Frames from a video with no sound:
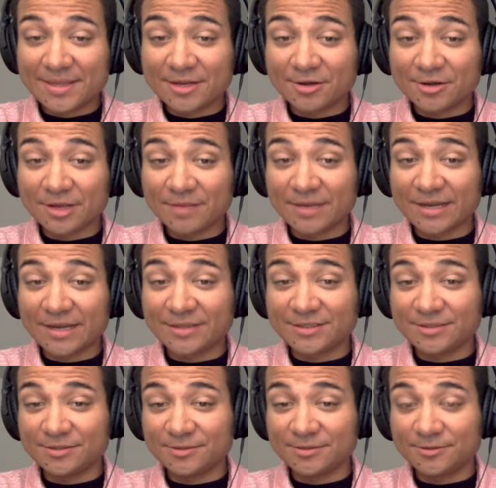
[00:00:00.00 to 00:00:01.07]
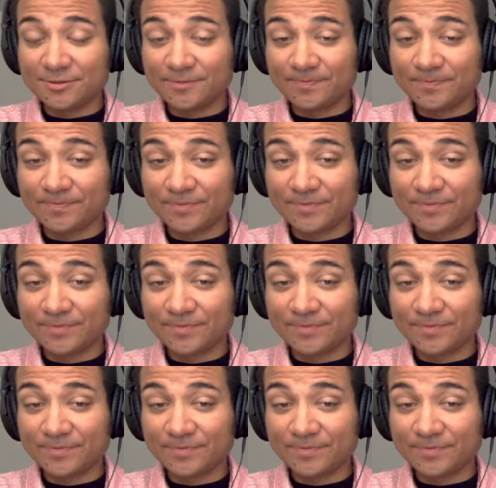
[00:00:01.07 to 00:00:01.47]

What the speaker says: then I'll get back to you